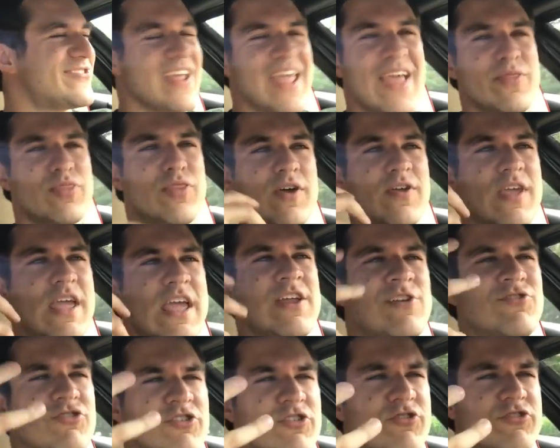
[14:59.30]
The
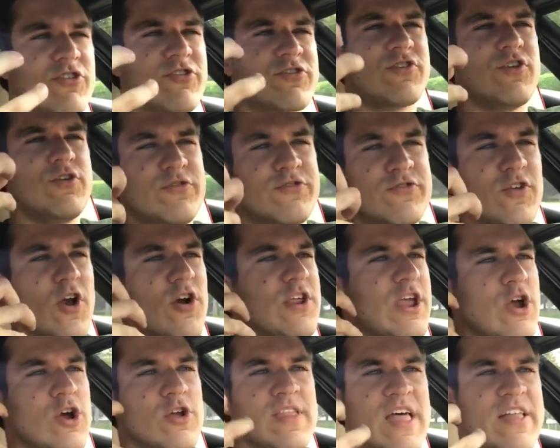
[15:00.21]
engine you
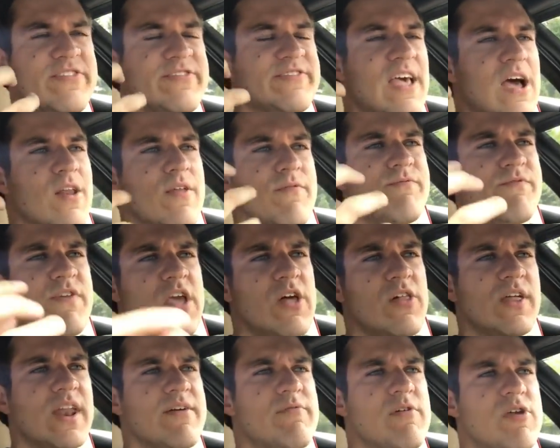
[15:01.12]
start hearing that sound and feeling